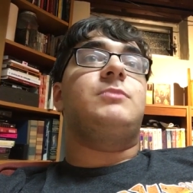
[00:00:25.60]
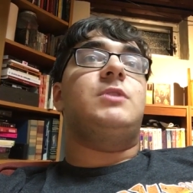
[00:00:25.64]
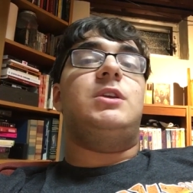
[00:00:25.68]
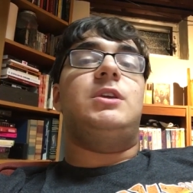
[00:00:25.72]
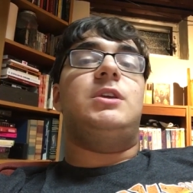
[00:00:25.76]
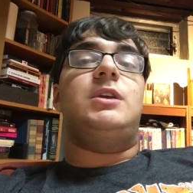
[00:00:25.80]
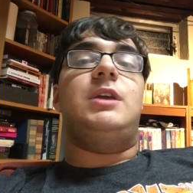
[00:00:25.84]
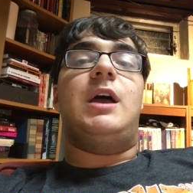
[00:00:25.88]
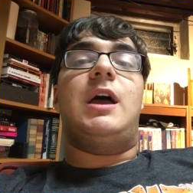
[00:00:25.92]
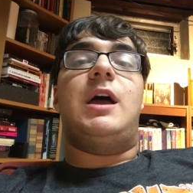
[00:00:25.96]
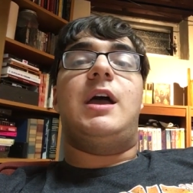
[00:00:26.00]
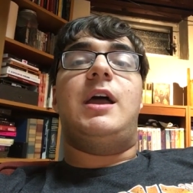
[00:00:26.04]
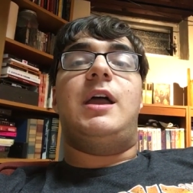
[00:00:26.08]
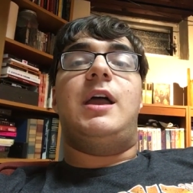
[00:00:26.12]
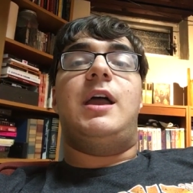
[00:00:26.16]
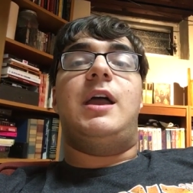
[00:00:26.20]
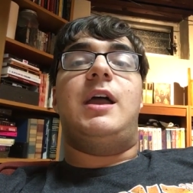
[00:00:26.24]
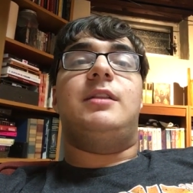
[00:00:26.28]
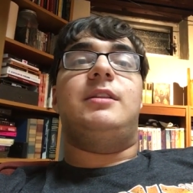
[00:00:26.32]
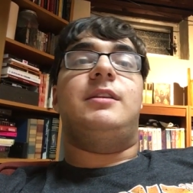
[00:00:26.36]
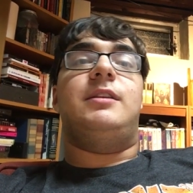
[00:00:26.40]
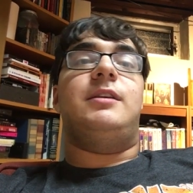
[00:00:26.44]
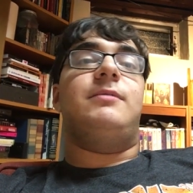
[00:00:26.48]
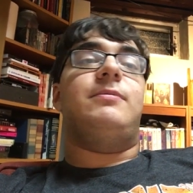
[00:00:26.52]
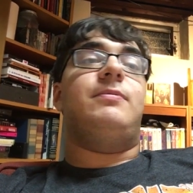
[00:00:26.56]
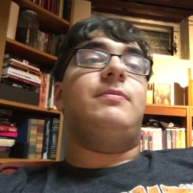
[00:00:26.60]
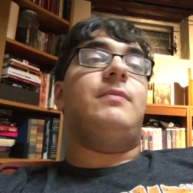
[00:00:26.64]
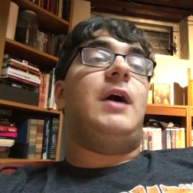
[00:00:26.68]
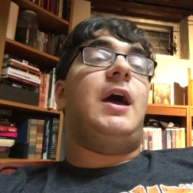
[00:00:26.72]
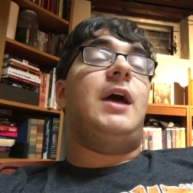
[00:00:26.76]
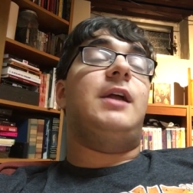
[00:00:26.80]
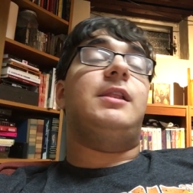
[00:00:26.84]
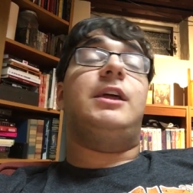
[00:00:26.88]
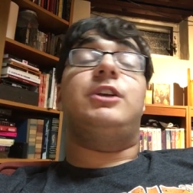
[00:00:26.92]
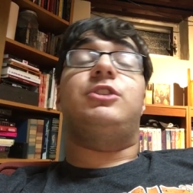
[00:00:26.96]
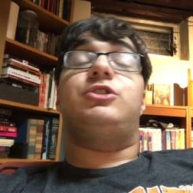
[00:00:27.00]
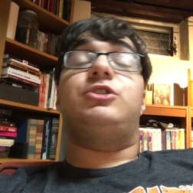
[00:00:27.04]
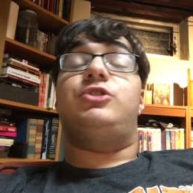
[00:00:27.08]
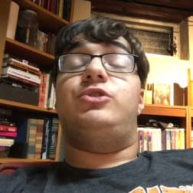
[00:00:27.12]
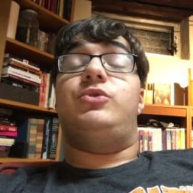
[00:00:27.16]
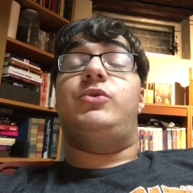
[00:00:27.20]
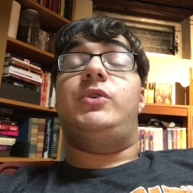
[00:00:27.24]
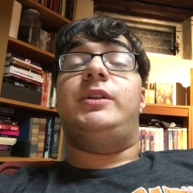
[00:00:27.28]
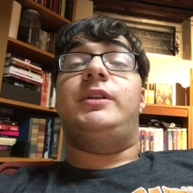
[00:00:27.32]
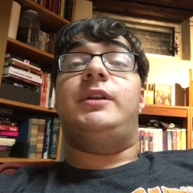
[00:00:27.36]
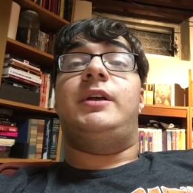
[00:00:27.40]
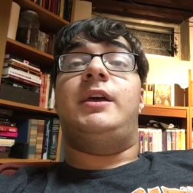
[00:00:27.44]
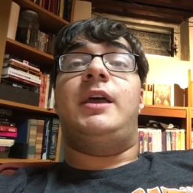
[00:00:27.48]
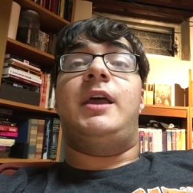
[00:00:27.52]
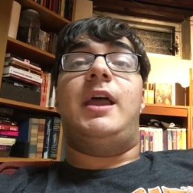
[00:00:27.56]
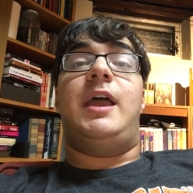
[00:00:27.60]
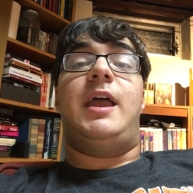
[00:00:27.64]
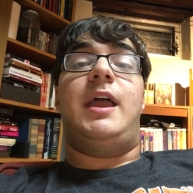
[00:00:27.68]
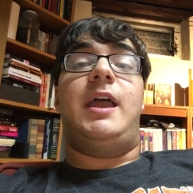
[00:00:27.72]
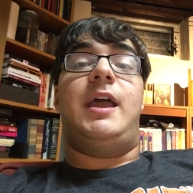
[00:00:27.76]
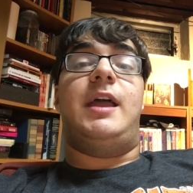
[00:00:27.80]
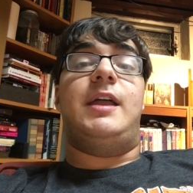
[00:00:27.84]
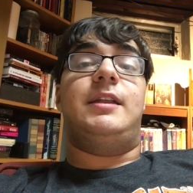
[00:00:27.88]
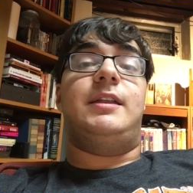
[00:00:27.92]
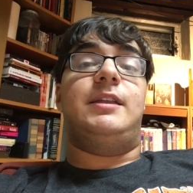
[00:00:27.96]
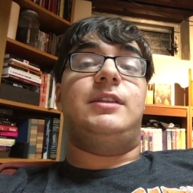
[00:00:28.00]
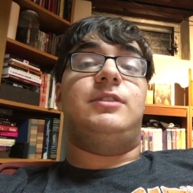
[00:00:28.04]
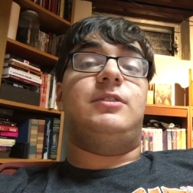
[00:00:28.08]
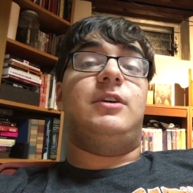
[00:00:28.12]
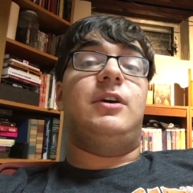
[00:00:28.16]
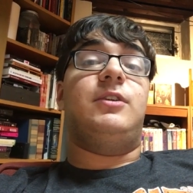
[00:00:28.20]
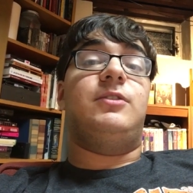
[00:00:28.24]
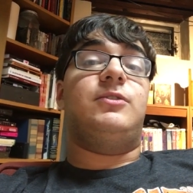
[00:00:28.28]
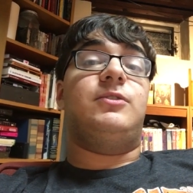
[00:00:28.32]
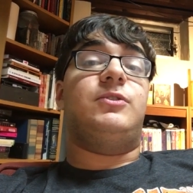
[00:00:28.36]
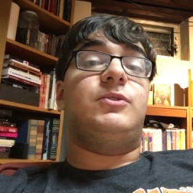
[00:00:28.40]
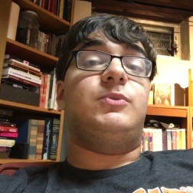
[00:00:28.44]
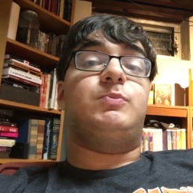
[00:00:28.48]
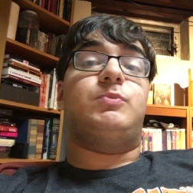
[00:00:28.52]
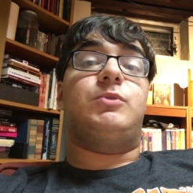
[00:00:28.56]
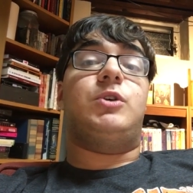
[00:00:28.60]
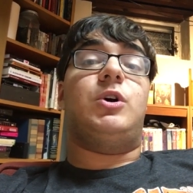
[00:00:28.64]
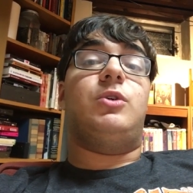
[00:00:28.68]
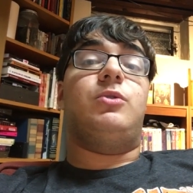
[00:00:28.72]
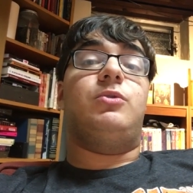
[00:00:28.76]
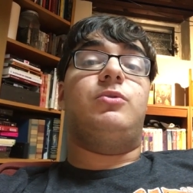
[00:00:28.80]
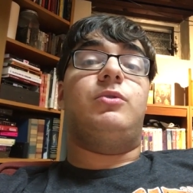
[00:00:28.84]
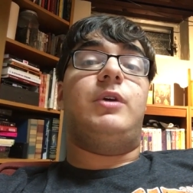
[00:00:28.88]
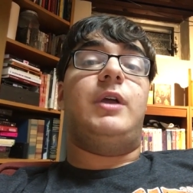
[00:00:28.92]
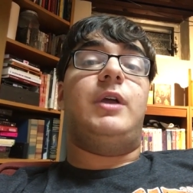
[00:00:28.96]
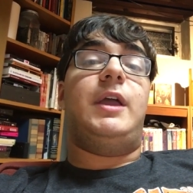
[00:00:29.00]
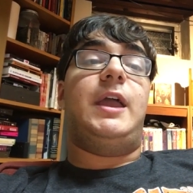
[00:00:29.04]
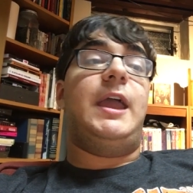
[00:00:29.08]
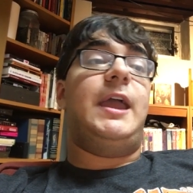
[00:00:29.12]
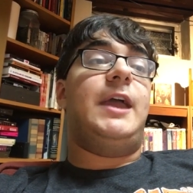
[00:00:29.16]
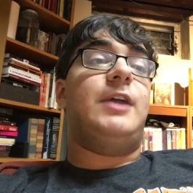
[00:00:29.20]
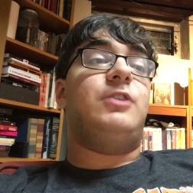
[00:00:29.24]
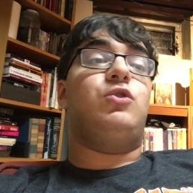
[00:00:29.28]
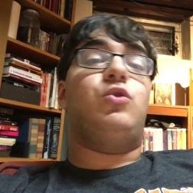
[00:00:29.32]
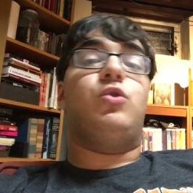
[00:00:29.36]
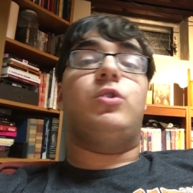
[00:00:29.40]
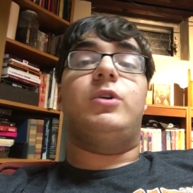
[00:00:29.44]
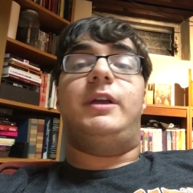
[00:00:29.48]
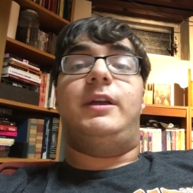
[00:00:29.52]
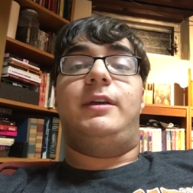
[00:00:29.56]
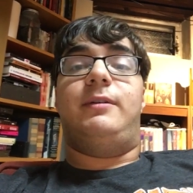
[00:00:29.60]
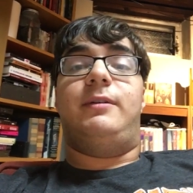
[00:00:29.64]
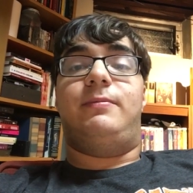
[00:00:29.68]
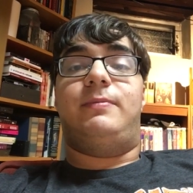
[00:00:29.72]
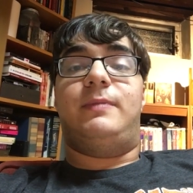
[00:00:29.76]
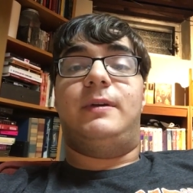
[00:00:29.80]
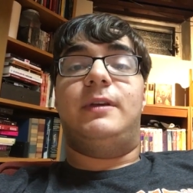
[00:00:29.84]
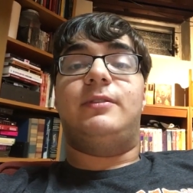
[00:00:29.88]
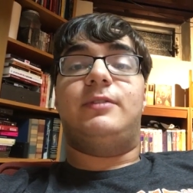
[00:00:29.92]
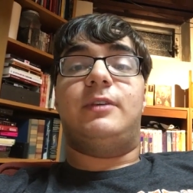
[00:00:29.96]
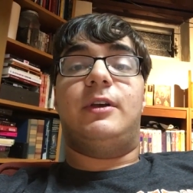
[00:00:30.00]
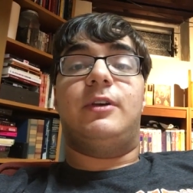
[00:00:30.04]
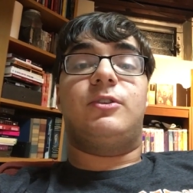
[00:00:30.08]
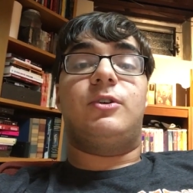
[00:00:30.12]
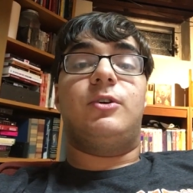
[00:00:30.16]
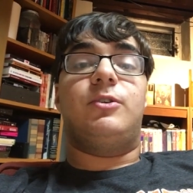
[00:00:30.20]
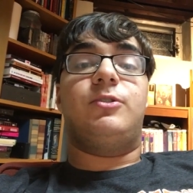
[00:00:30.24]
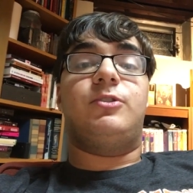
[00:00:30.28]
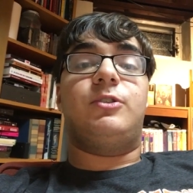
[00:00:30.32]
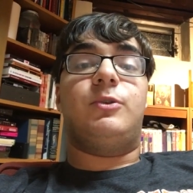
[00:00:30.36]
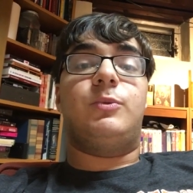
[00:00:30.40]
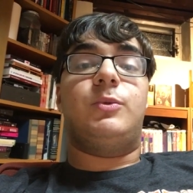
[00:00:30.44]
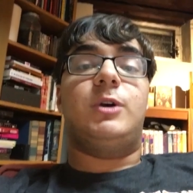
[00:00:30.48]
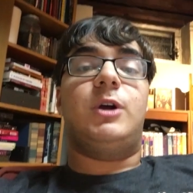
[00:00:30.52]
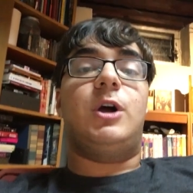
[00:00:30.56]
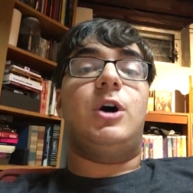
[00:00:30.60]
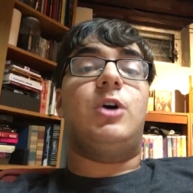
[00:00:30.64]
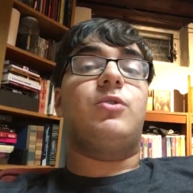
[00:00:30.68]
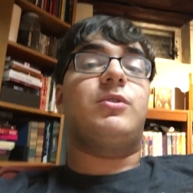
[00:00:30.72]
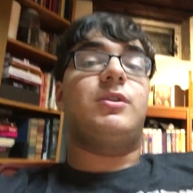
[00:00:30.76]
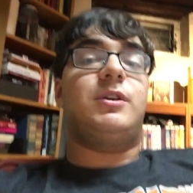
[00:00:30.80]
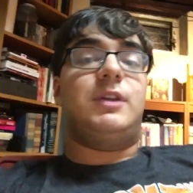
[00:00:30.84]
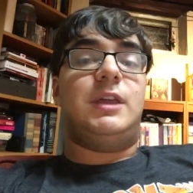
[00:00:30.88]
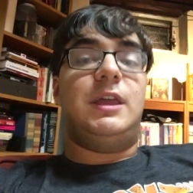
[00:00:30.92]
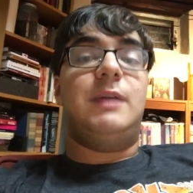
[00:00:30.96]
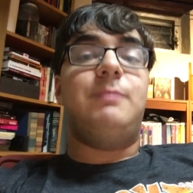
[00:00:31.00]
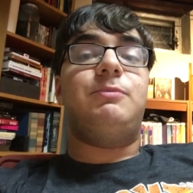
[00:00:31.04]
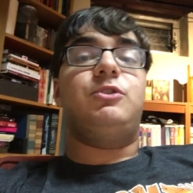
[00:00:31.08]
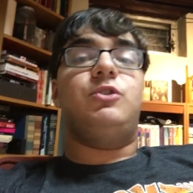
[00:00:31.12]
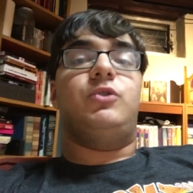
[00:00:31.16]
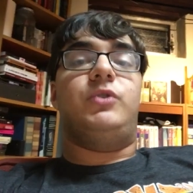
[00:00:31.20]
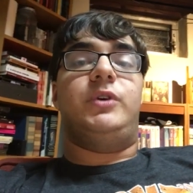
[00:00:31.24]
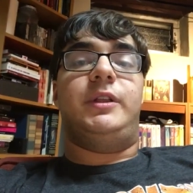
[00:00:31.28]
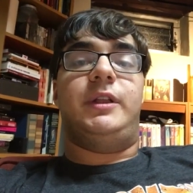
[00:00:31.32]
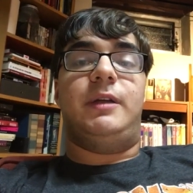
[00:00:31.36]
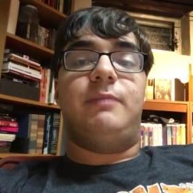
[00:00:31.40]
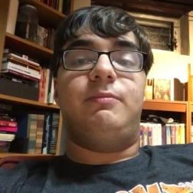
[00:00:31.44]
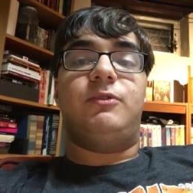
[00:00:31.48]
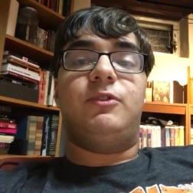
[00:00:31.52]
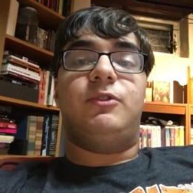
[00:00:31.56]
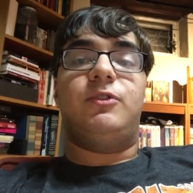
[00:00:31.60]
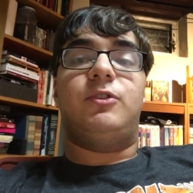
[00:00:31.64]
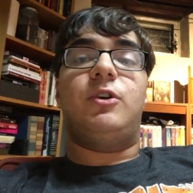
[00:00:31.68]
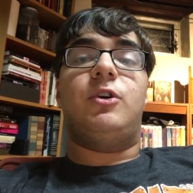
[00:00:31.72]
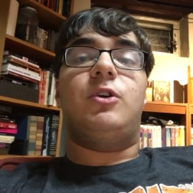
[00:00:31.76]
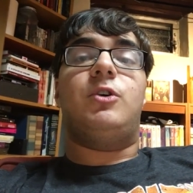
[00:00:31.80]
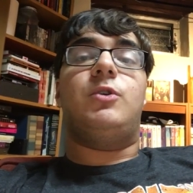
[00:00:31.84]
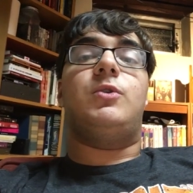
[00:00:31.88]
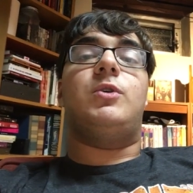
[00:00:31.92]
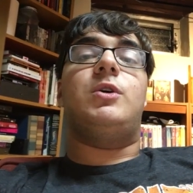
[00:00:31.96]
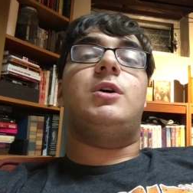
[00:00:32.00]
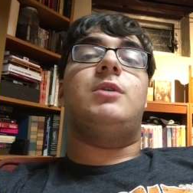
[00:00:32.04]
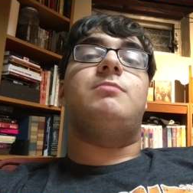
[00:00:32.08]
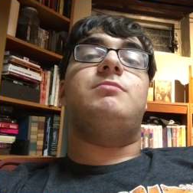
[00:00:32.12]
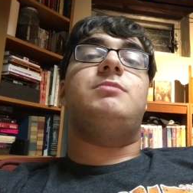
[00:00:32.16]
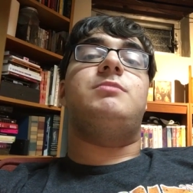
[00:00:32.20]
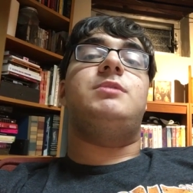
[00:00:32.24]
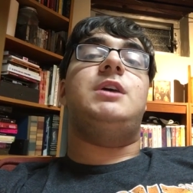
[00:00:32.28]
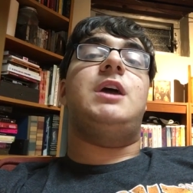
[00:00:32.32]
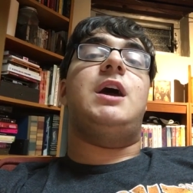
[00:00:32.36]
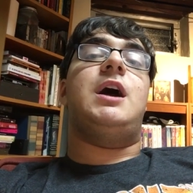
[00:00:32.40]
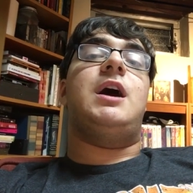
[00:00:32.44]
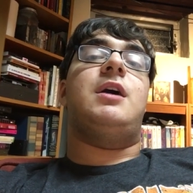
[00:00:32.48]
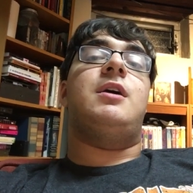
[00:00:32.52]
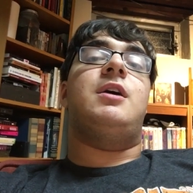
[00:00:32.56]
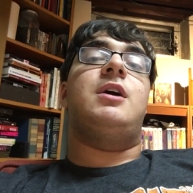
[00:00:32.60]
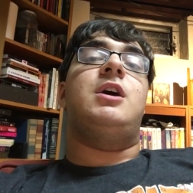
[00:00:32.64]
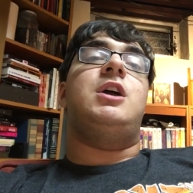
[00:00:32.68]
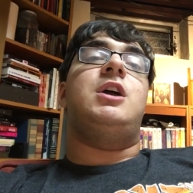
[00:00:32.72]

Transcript: yeah and if i like doing it and it does go and or if it does go somewhere i'll keep doing it so um, yeah